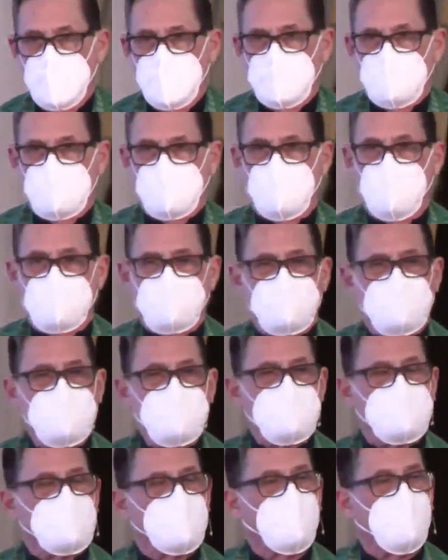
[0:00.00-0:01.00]

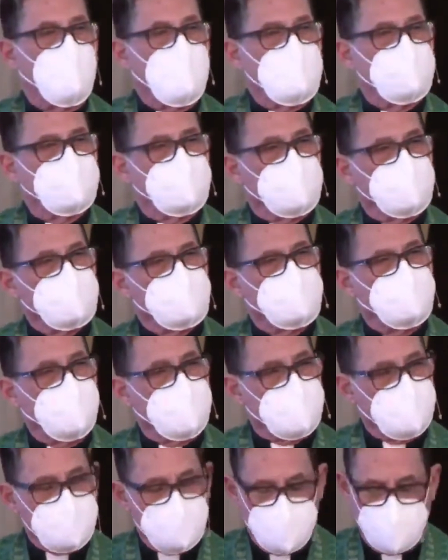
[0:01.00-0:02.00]
swastika-waving
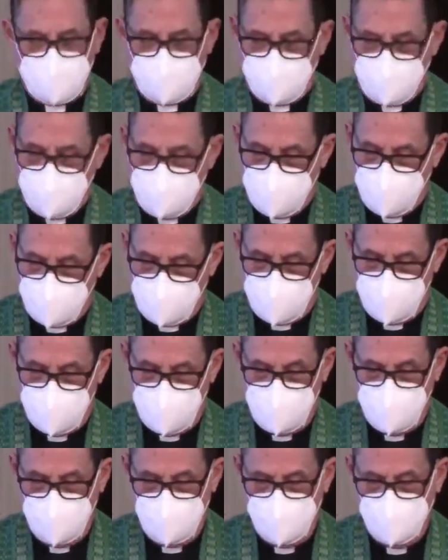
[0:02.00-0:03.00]
bigots
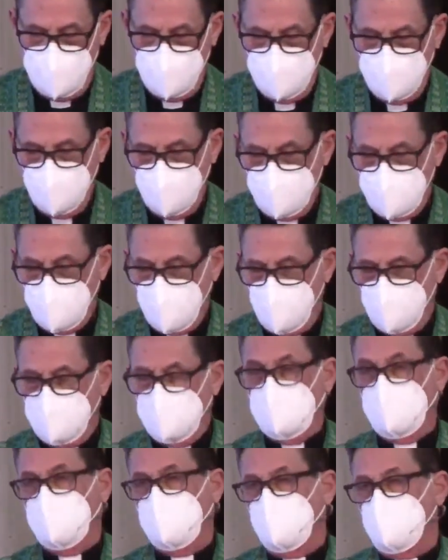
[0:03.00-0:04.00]
who showed
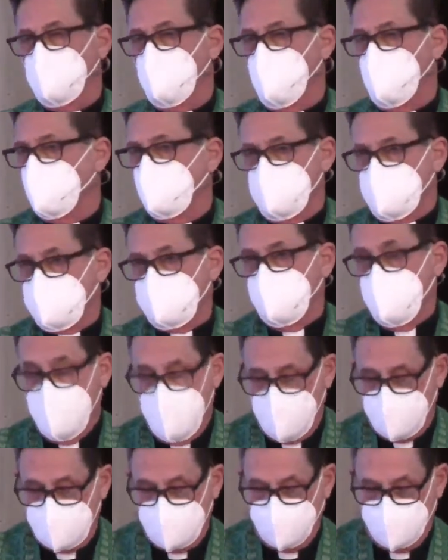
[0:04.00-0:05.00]
little or no
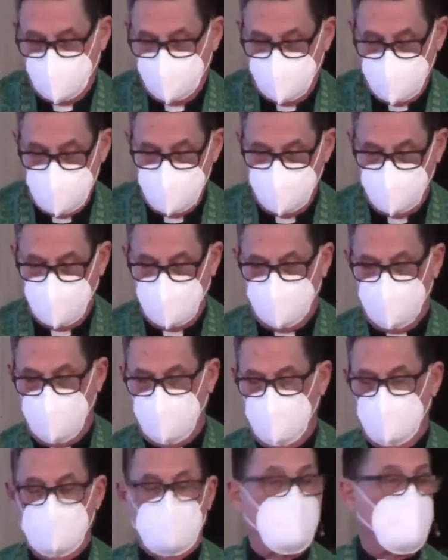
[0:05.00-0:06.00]
respect for people of
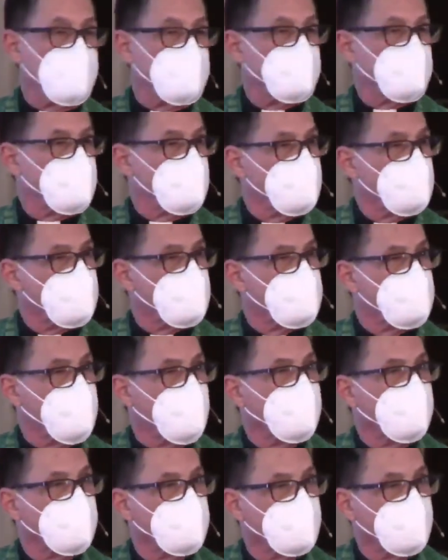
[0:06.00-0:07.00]
other races,
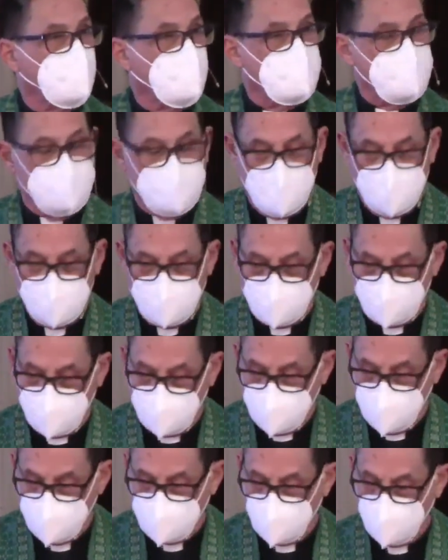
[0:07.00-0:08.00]
gender
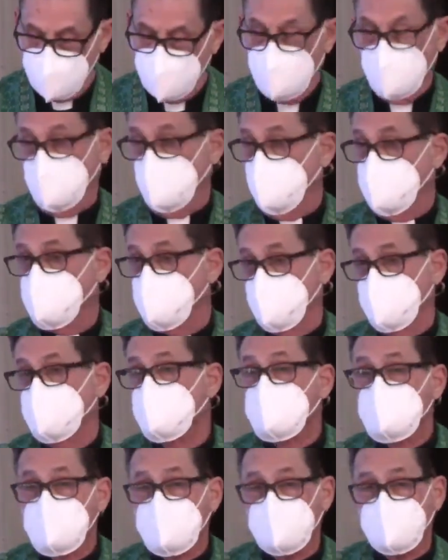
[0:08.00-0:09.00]
identities, or
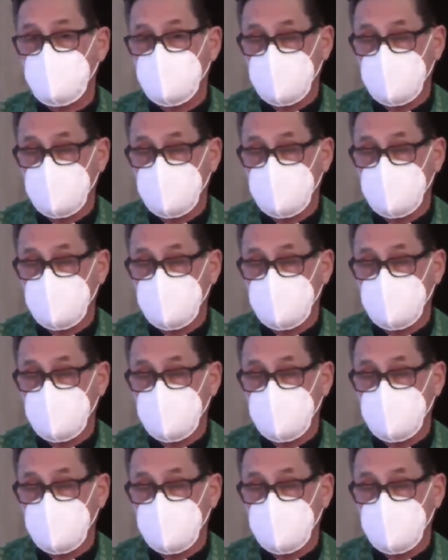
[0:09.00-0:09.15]
religions,